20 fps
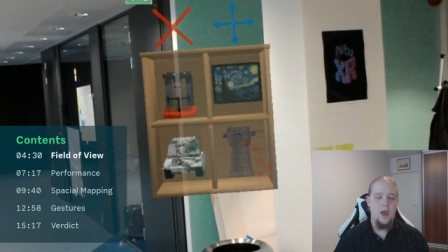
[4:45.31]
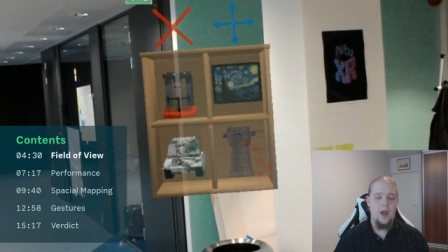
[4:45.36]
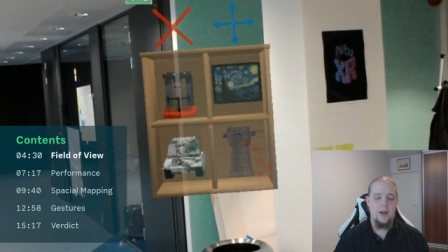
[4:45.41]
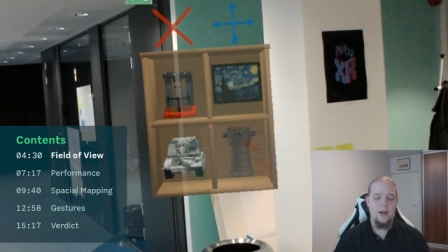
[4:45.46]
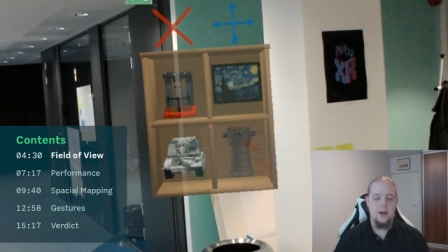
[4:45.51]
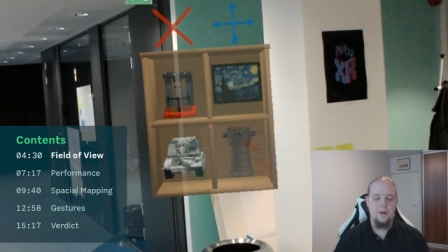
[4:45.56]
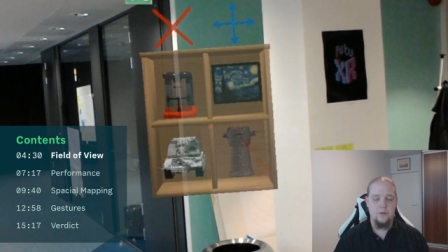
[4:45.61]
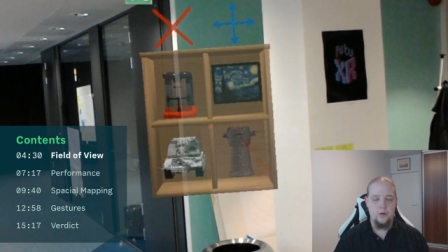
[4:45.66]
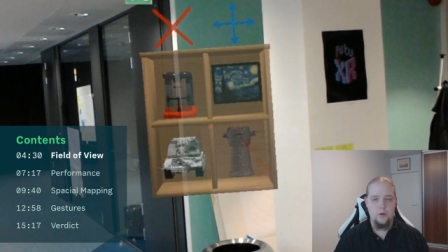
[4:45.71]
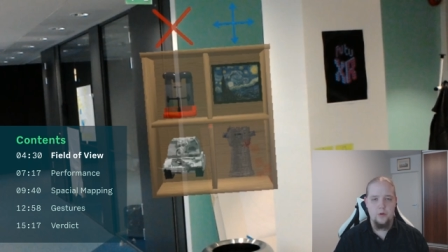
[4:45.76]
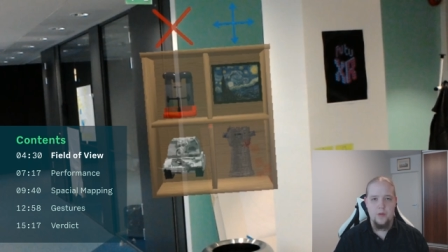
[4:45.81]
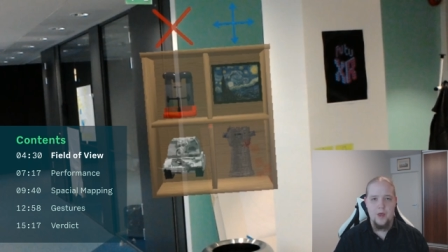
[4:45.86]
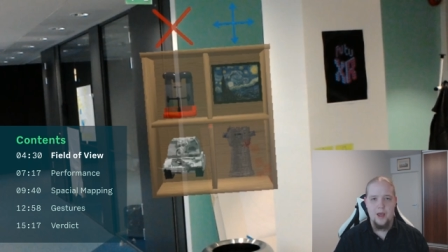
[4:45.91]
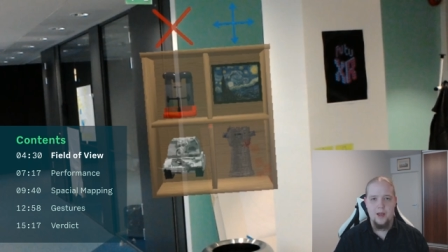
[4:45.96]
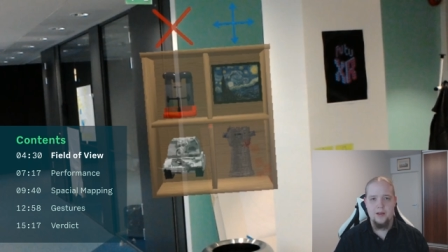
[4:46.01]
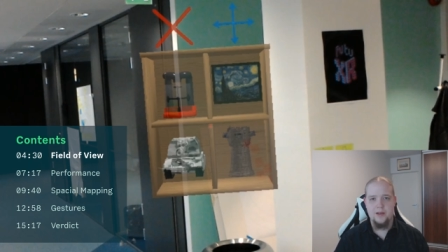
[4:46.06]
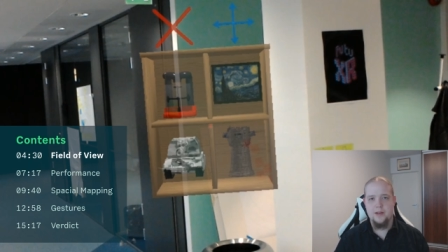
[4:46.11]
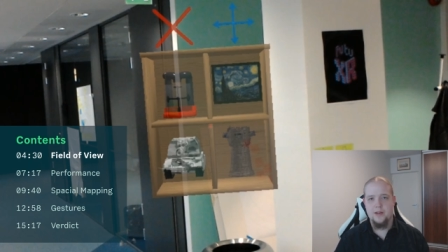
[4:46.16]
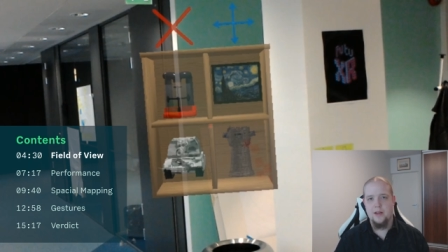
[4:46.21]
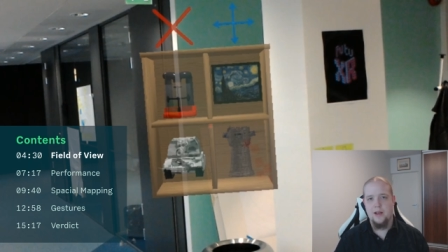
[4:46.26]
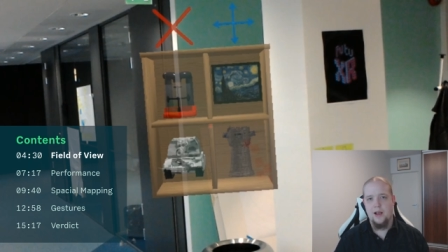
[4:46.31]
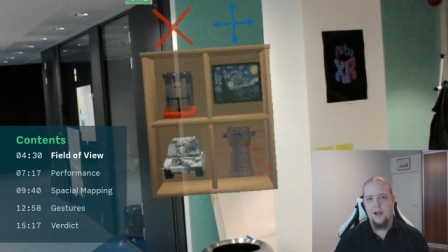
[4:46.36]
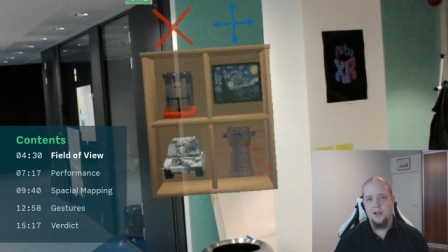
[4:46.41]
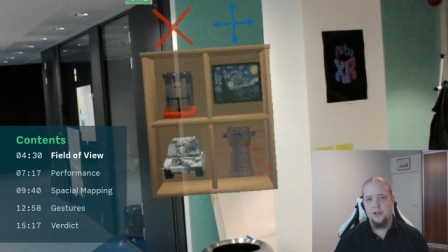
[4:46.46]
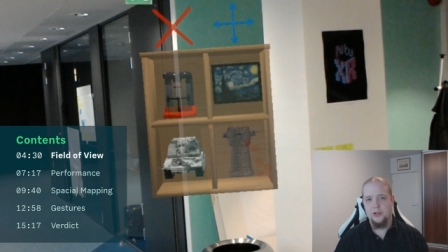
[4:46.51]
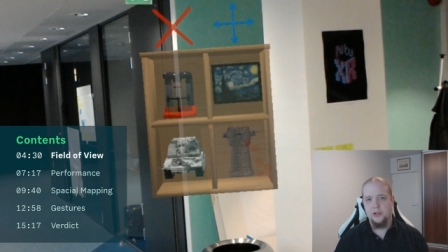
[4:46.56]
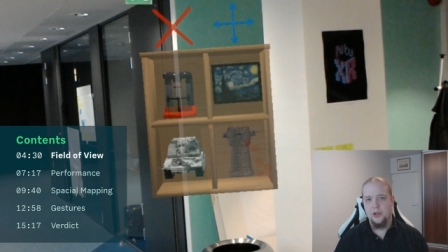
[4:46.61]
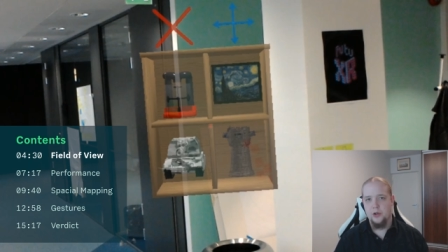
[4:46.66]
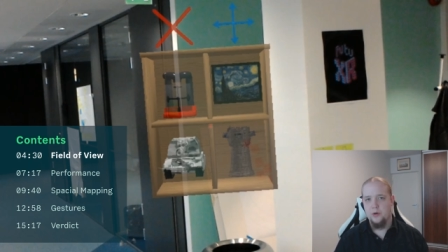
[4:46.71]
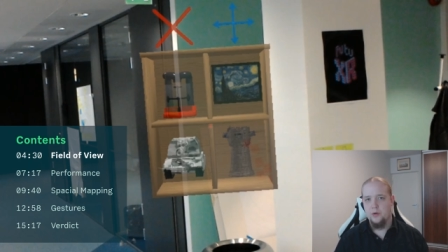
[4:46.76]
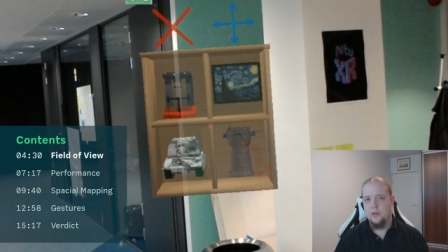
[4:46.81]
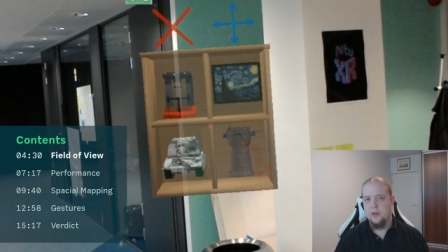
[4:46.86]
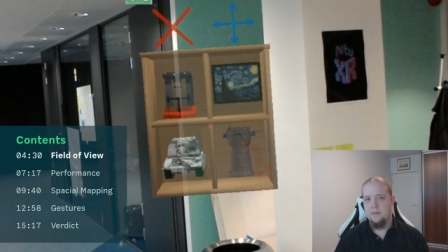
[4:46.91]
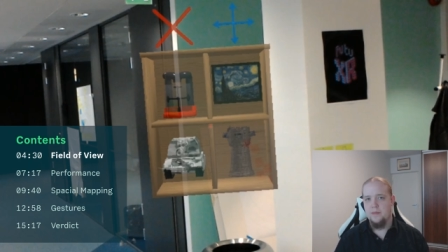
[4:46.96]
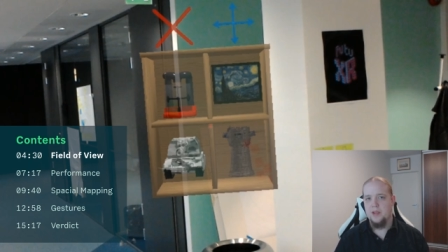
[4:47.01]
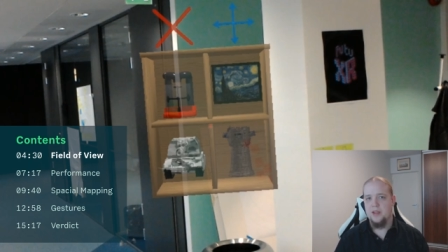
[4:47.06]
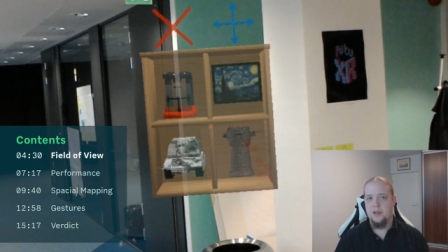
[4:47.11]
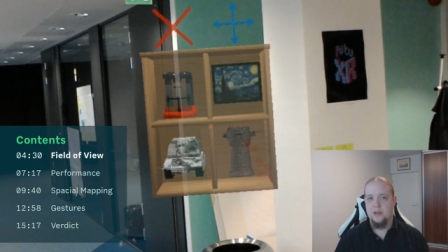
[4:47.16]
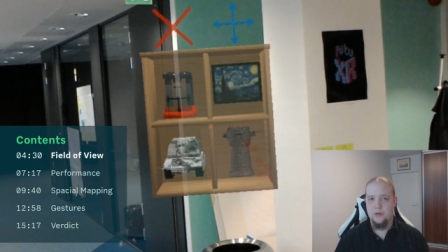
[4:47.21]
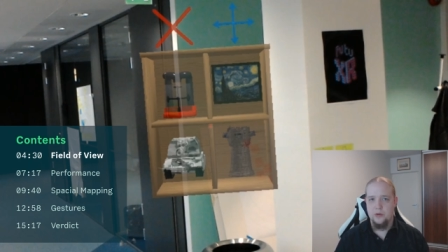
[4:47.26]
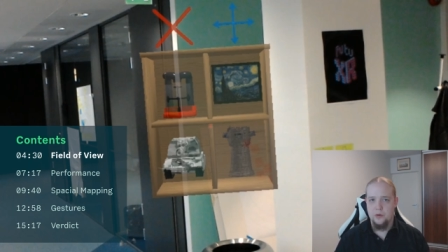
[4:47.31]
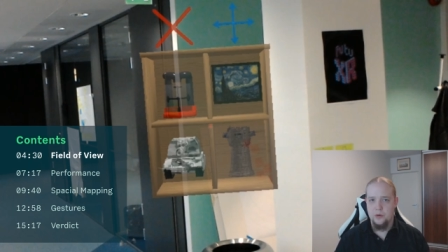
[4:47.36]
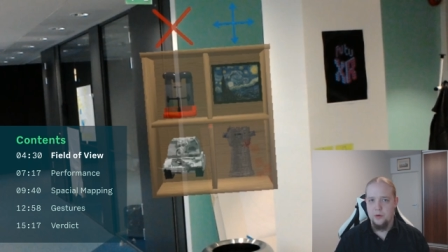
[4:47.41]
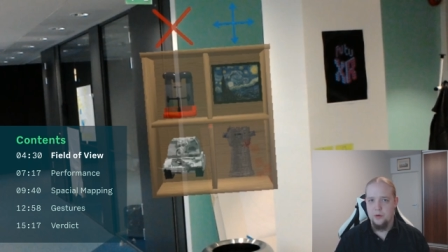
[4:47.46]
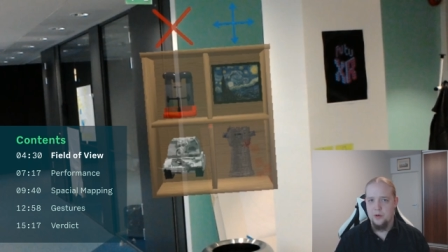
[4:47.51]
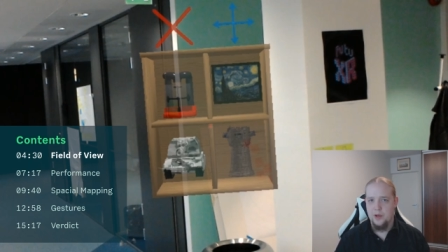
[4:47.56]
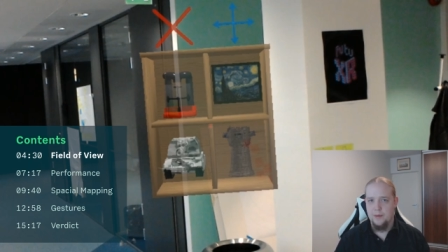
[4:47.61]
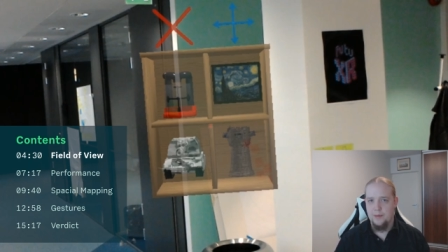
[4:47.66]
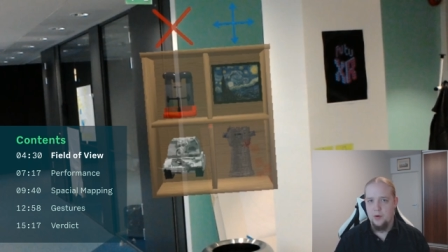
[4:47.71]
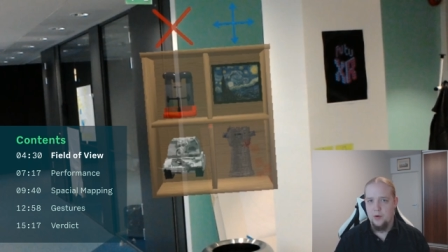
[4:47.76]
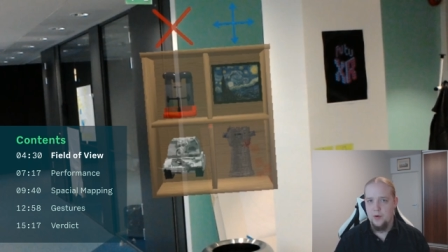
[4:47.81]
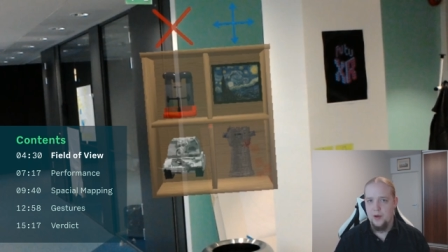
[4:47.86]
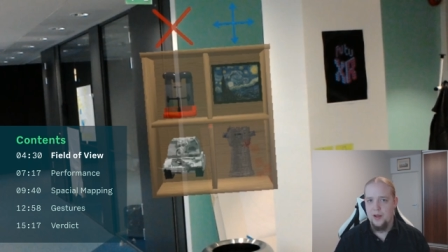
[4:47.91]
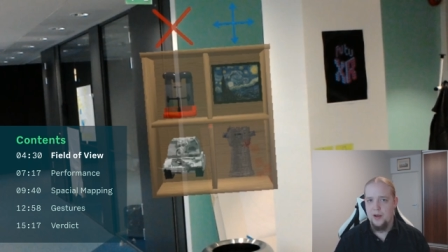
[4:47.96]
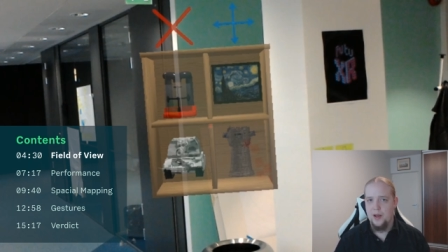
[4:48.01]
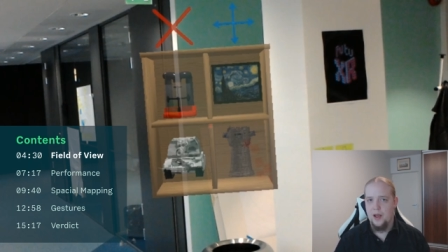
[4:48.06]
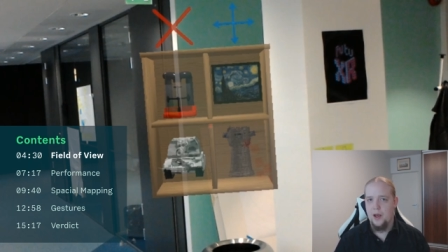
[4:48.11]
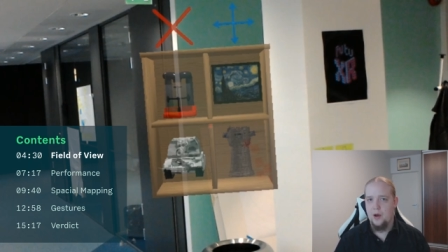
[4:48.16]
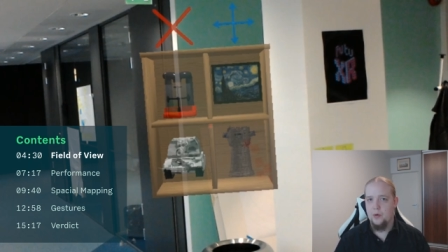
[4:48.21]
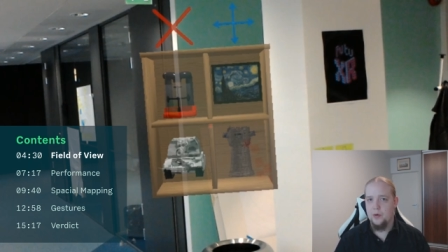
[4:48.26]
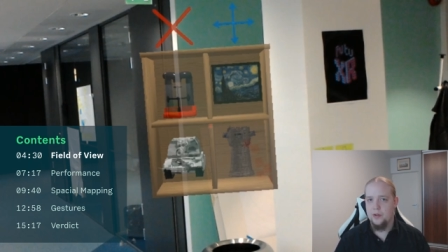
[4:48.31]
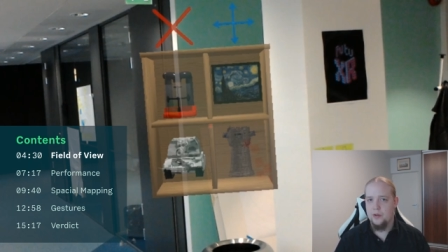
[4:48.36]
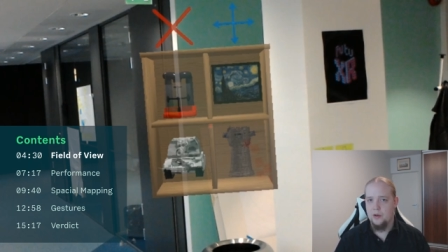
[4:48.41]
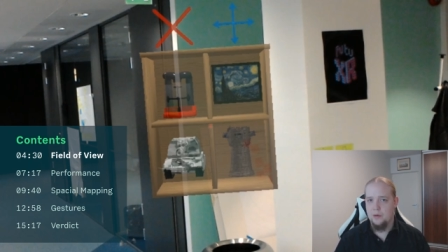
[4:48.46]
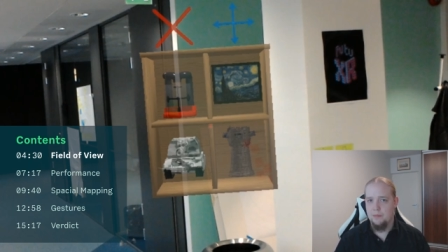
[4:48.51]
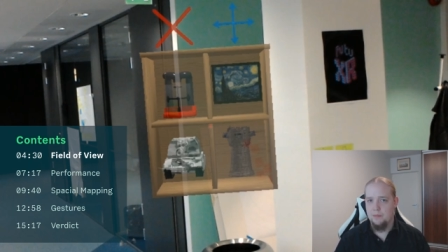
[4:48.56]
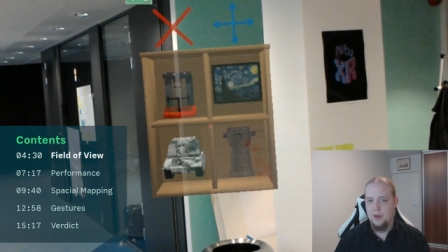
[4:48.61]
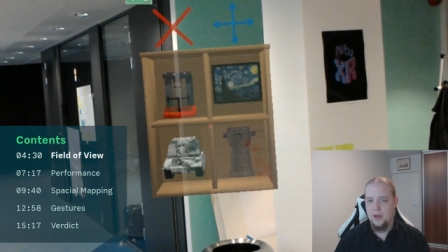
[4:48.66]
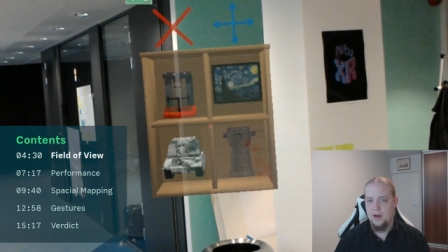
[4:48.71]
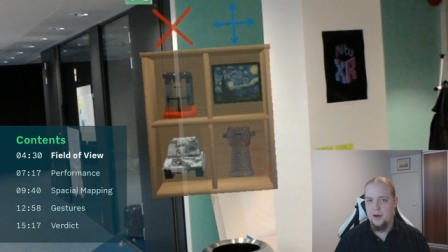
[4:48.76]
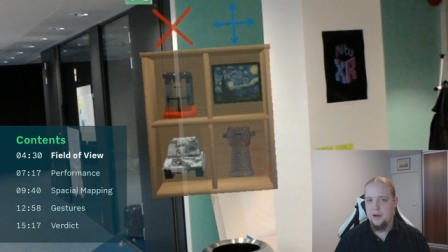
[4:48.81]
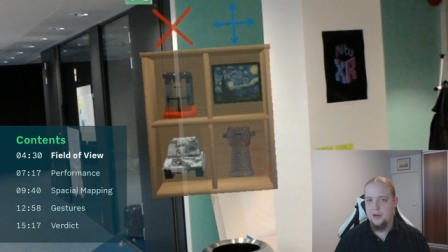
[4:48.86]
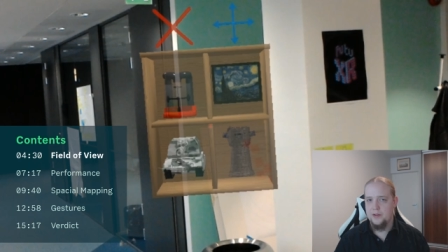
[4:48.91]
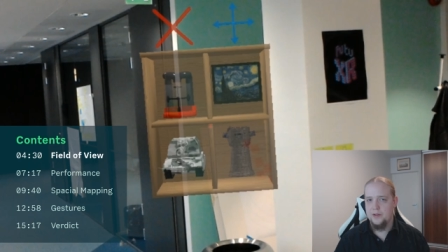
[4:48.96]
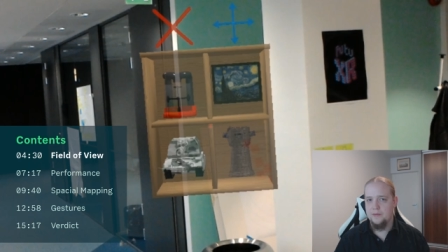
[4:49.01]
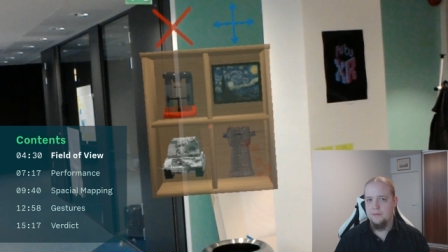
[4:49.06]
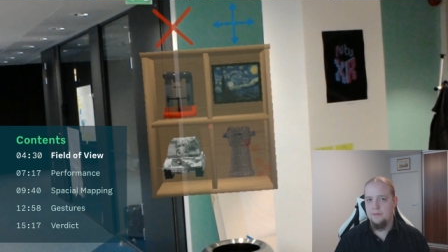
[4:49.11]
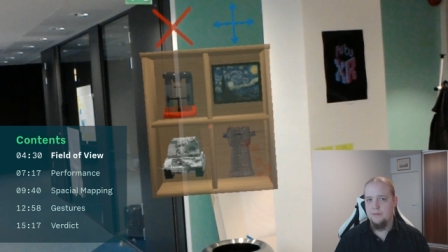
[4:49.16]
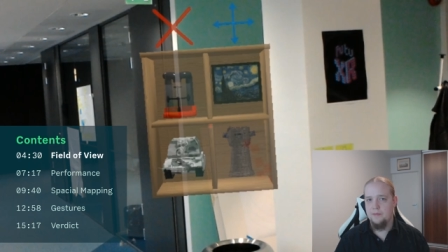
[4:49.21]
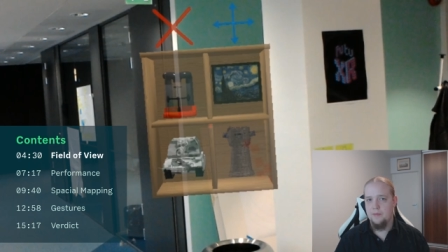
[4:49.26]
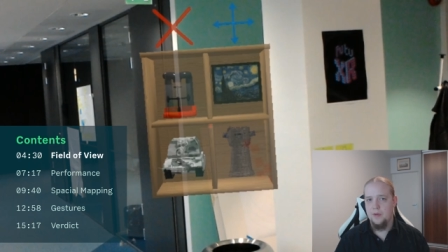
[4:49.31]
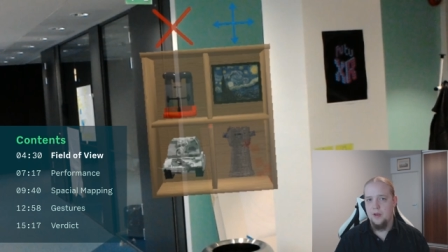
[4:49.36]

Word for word: and after that I'll show the Meta 2 demo and how it compares.